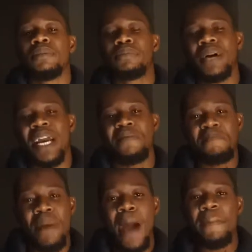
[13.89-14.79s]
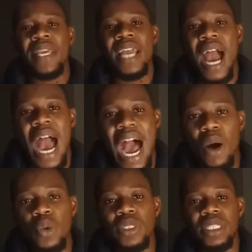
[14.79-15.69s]
By mapping
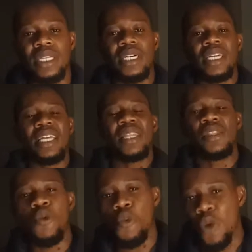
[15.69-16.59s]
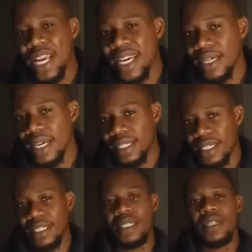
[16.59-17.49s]
out the
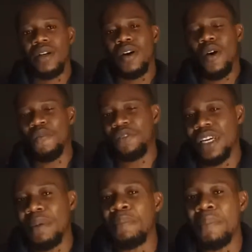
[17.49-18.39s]
weaknesses of their